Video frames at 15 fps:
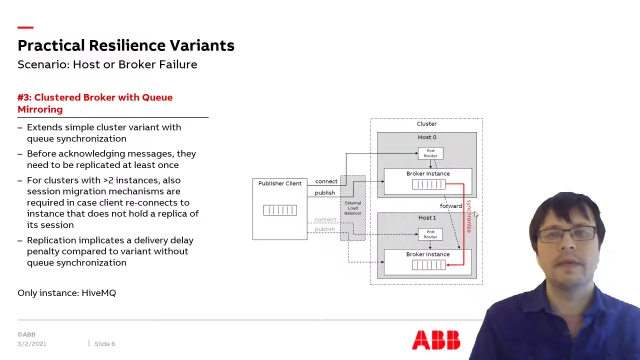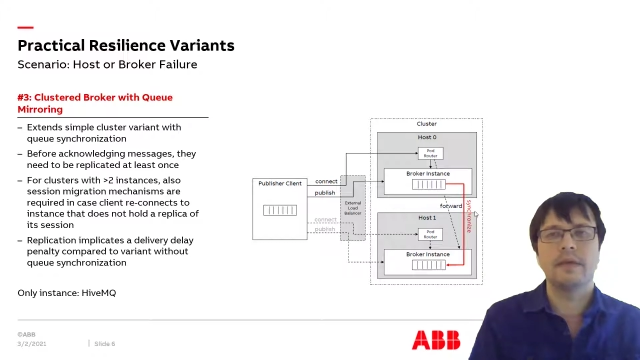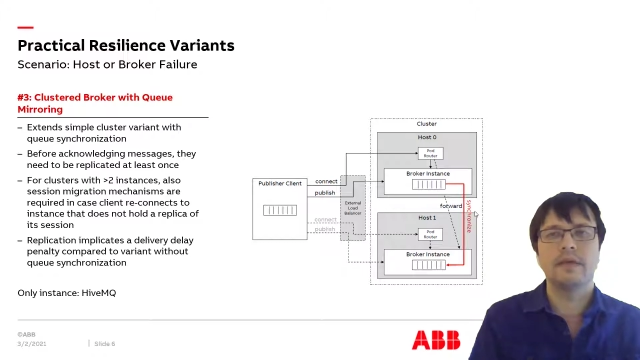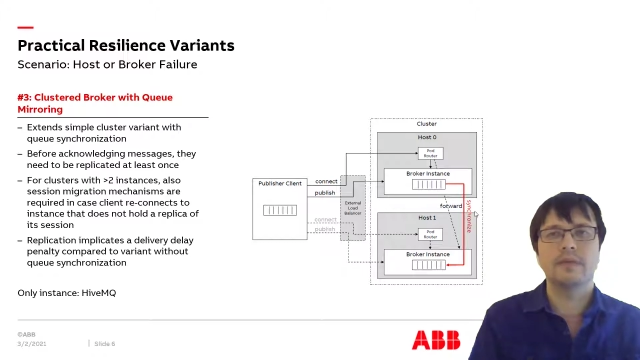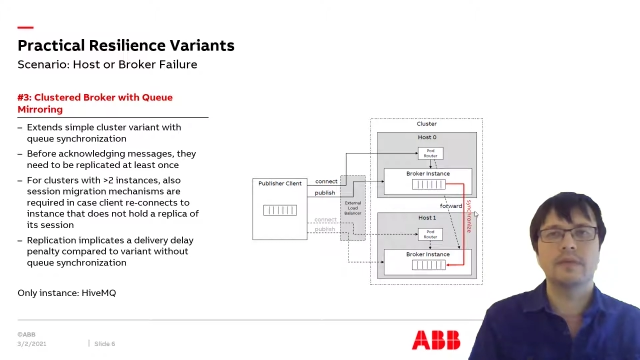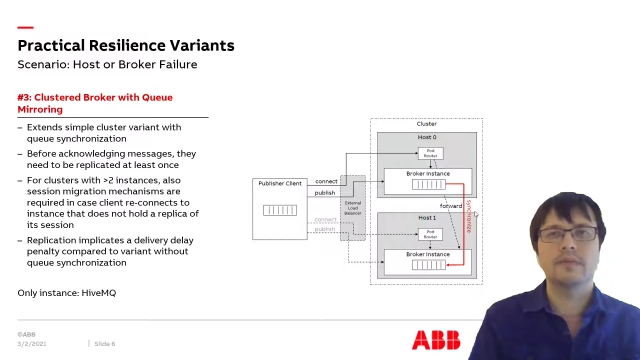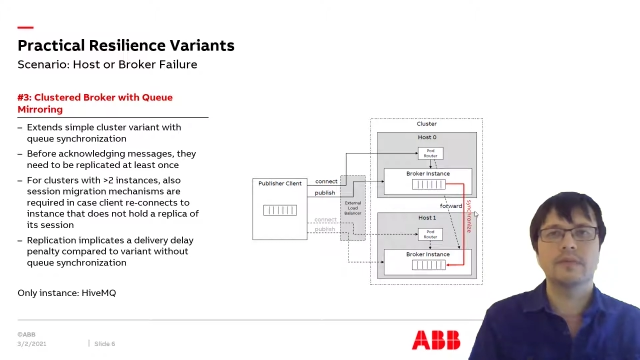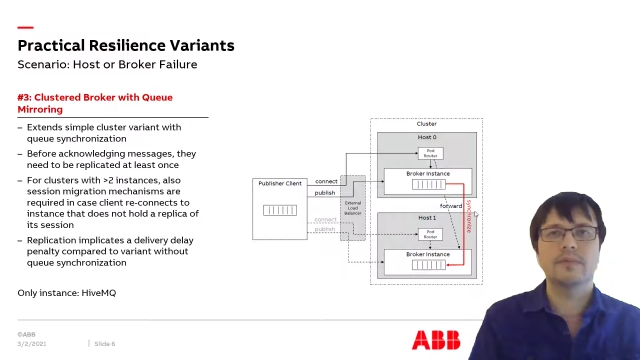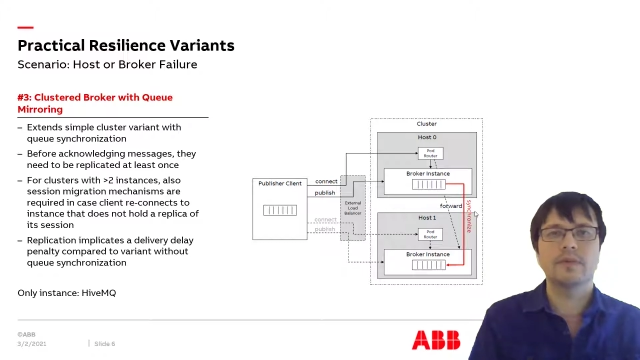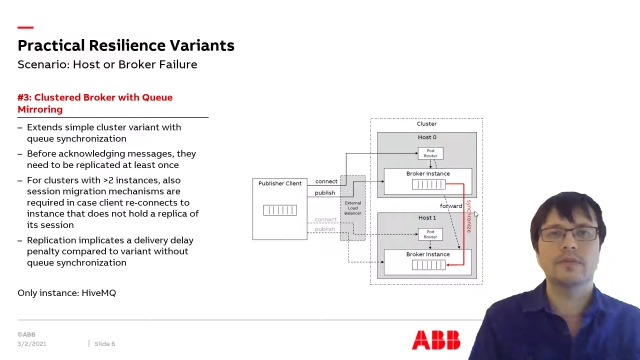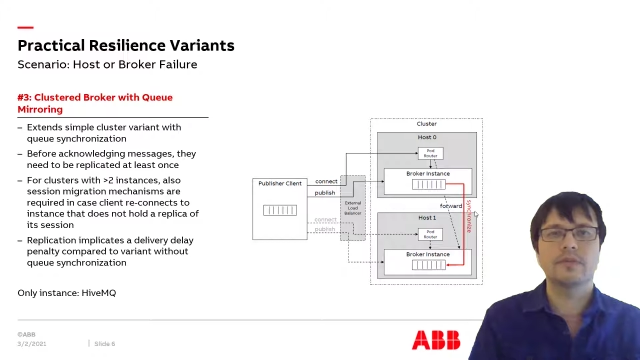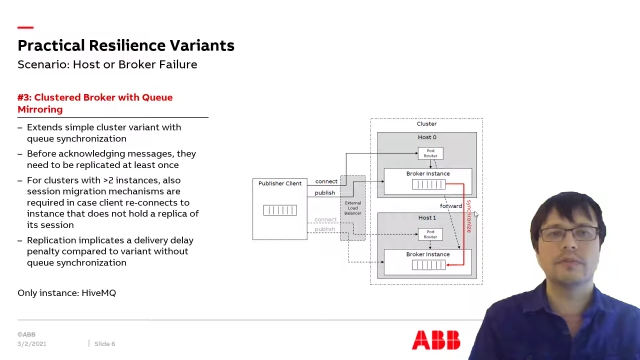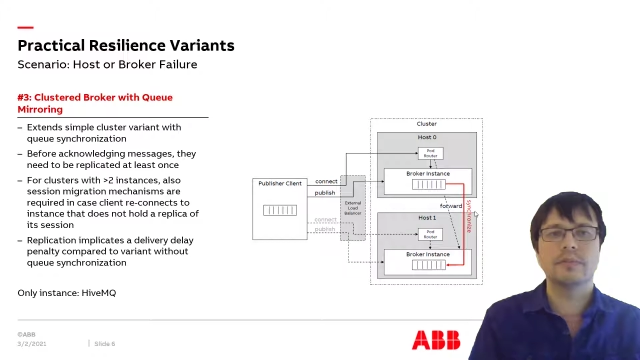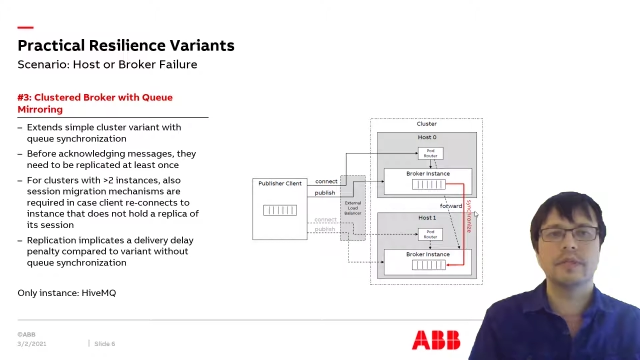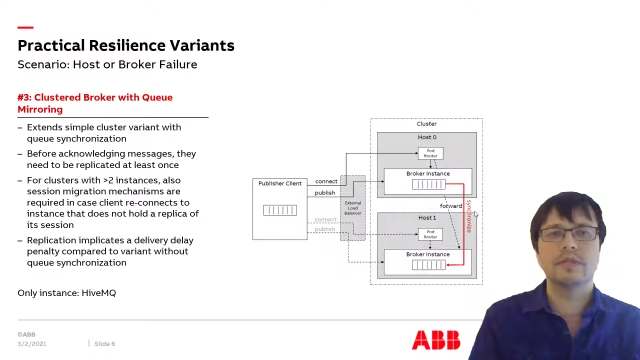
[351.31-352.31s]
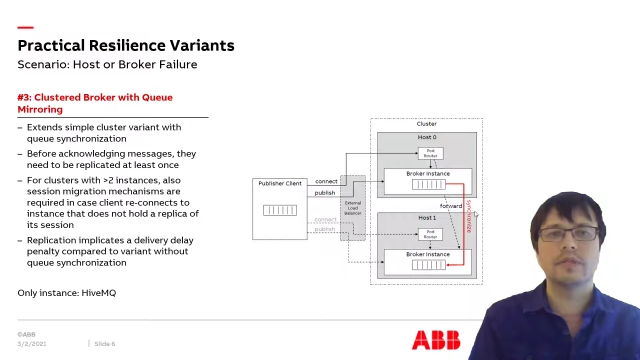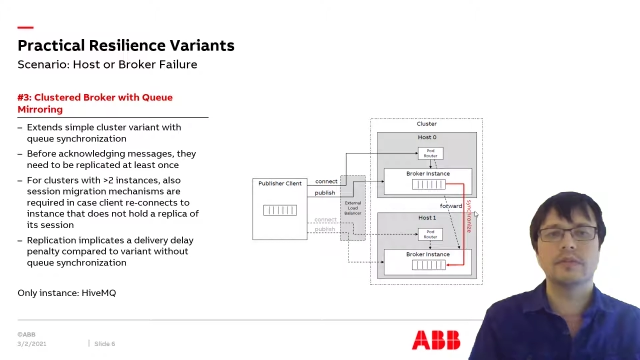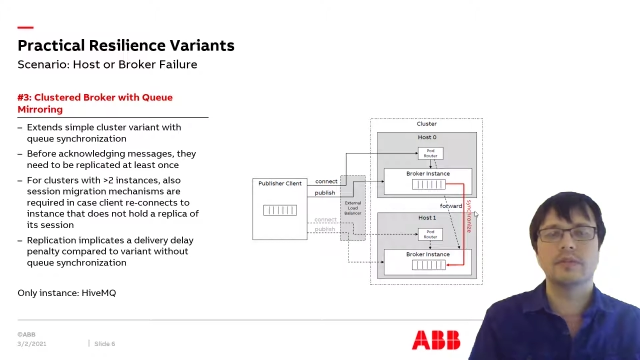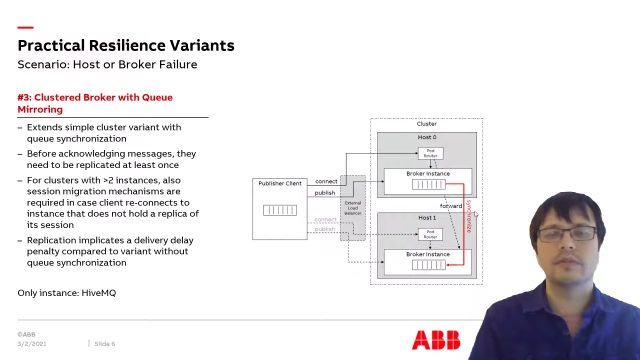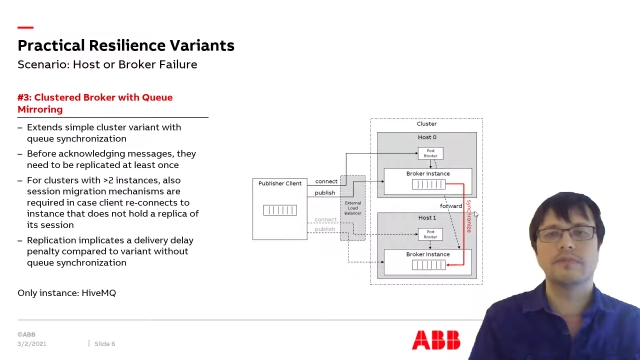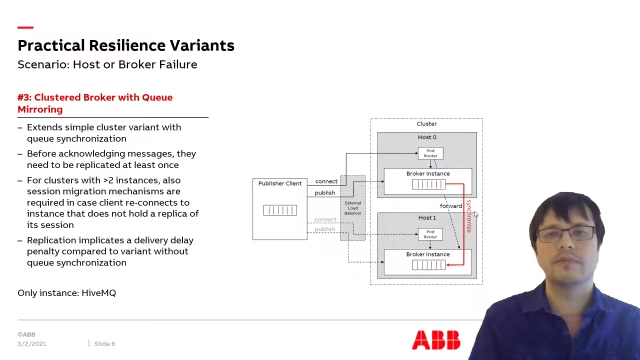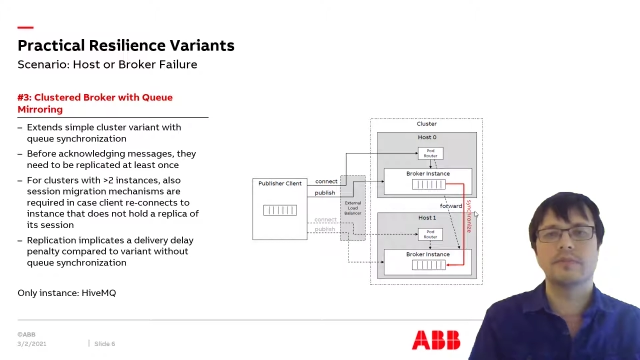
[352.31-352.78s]
It also worth to mention
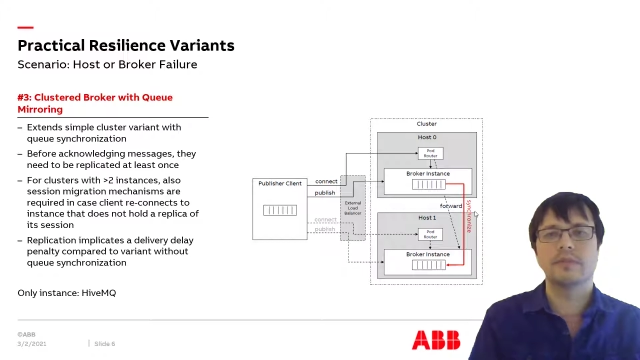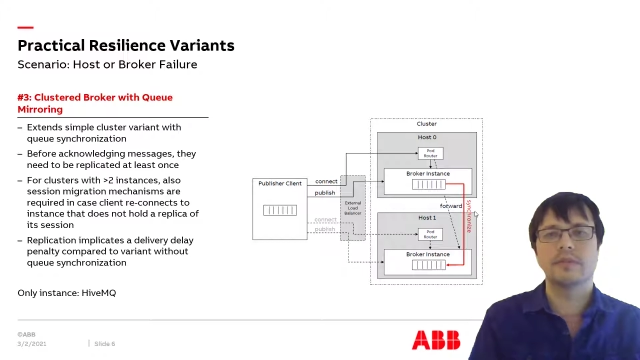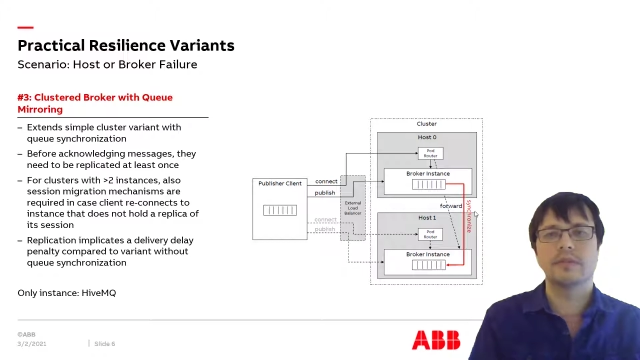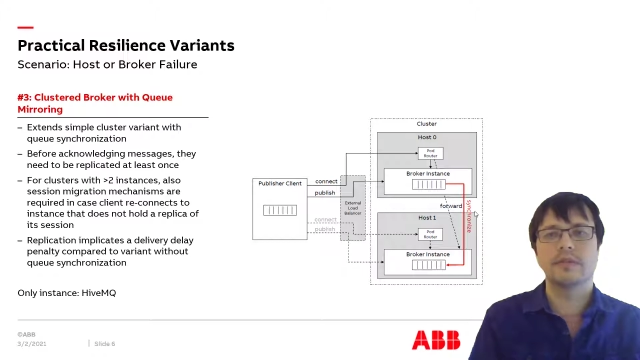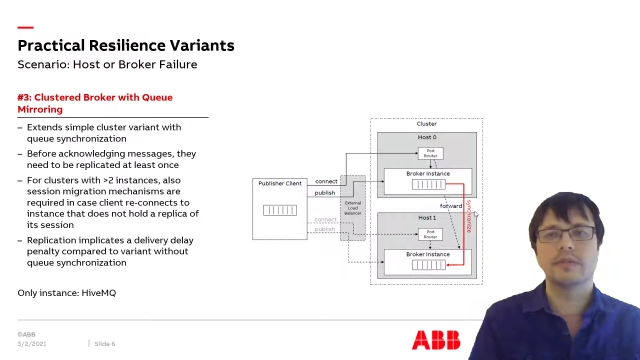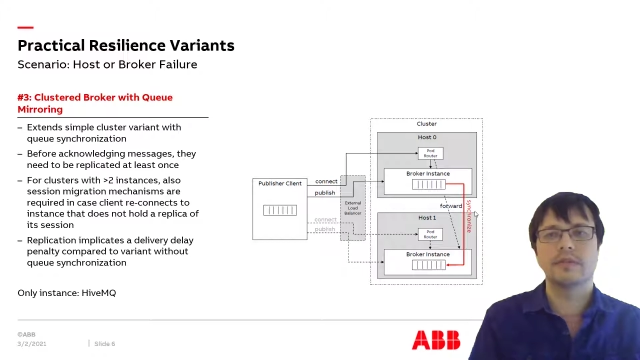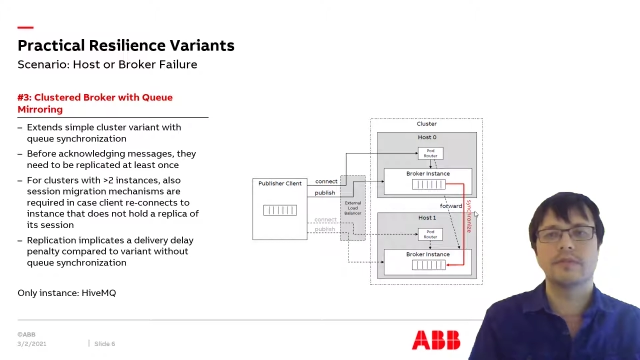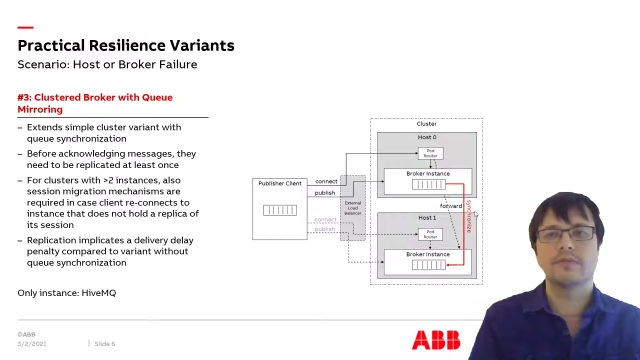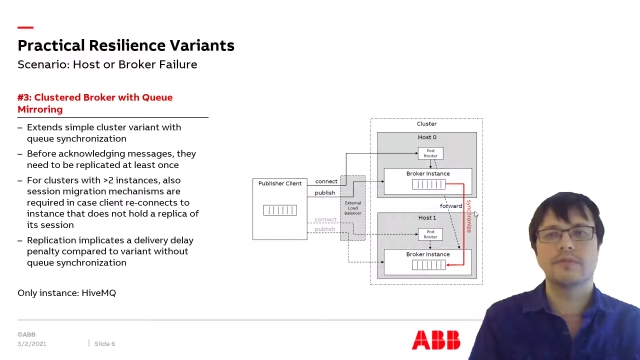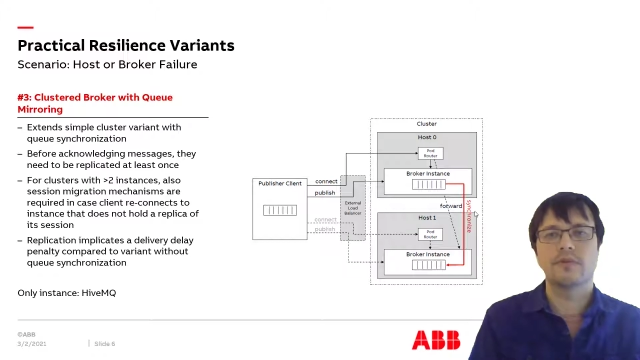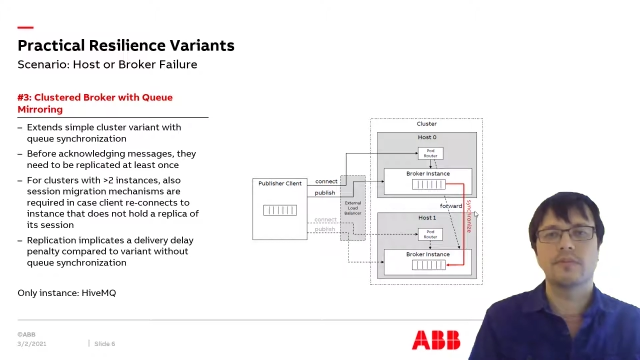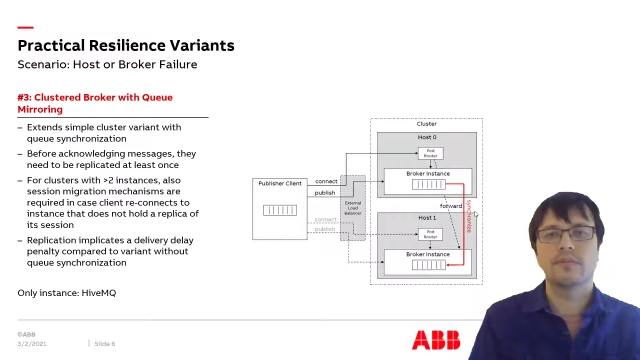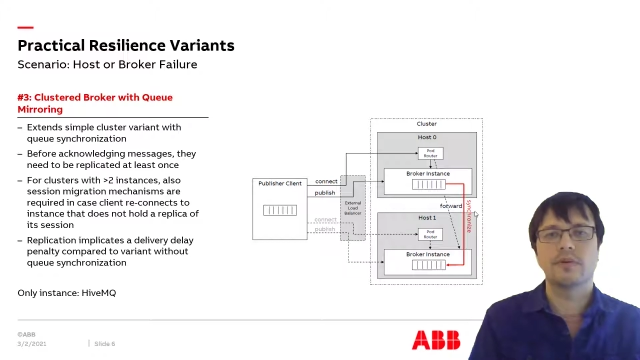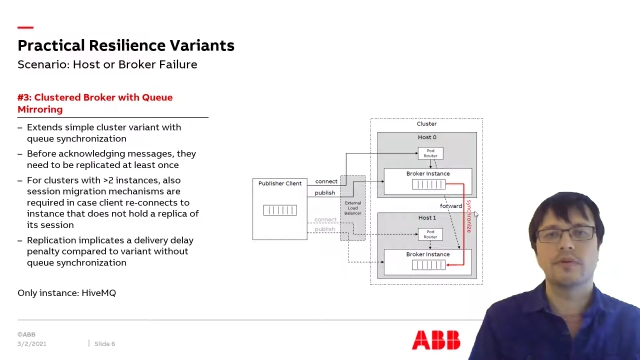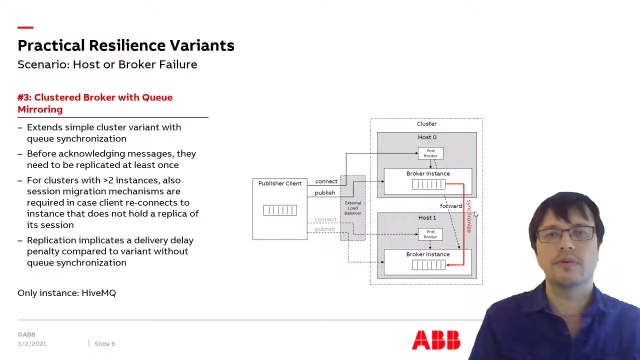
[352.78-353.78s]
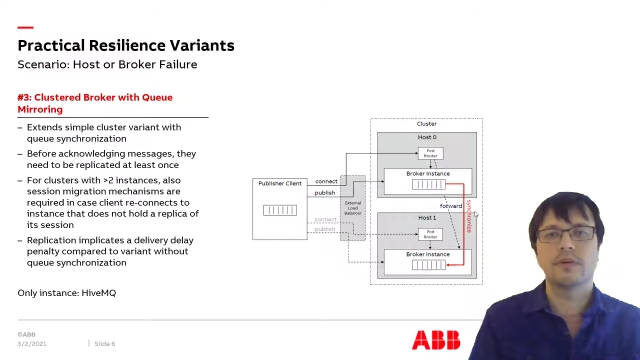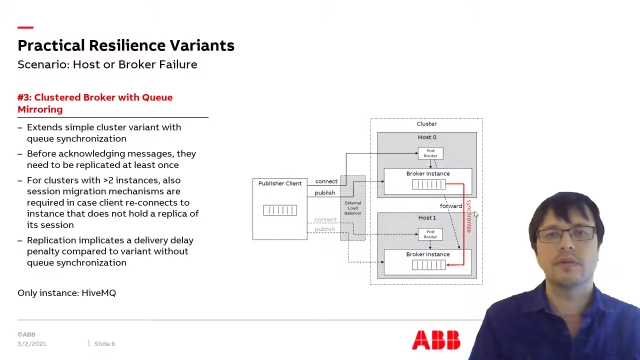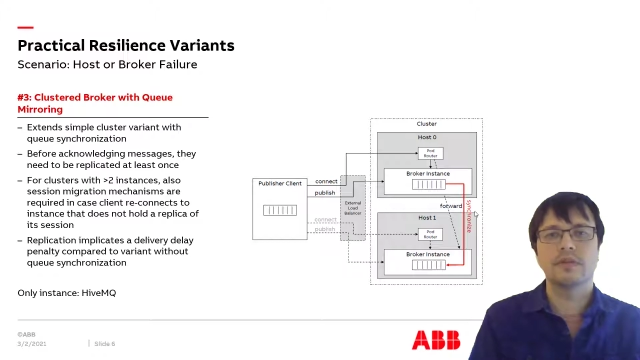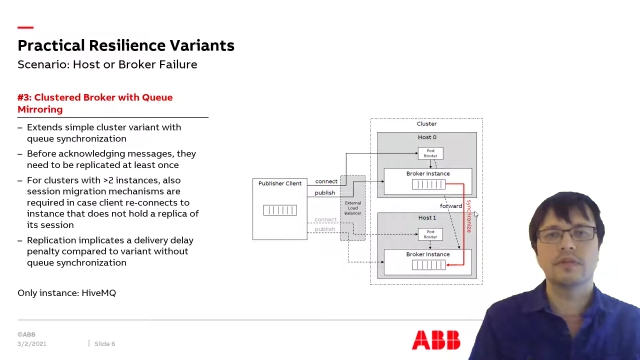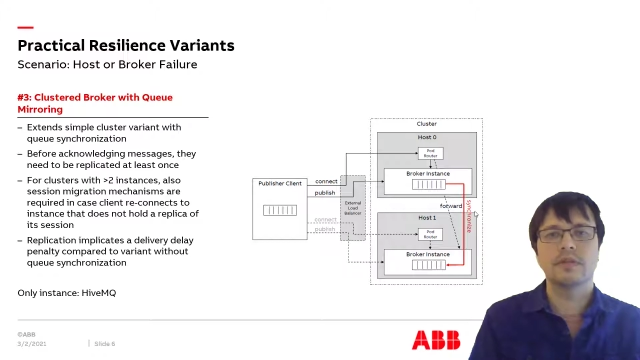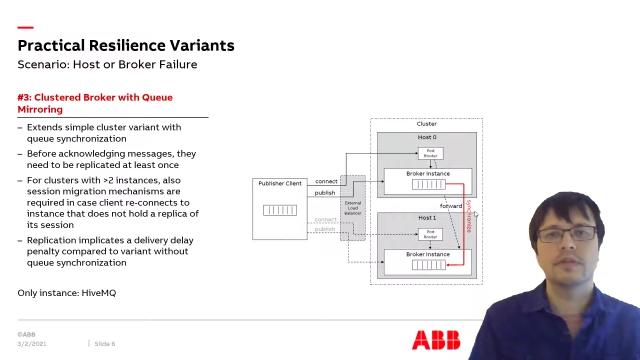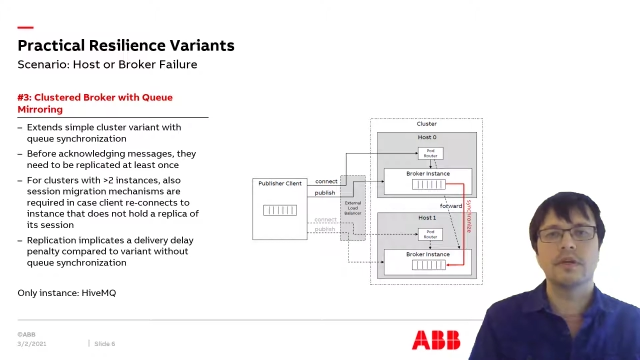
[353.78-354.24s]
that from the tested 4
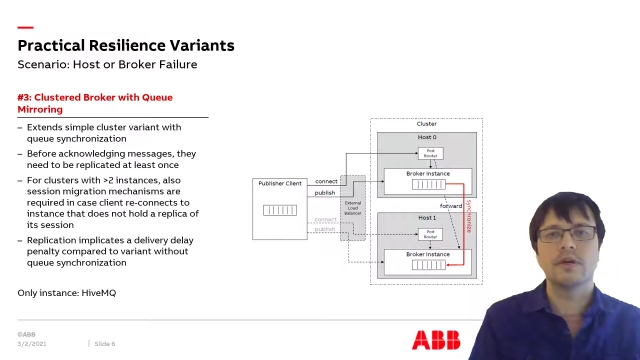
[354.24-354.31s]
brokers,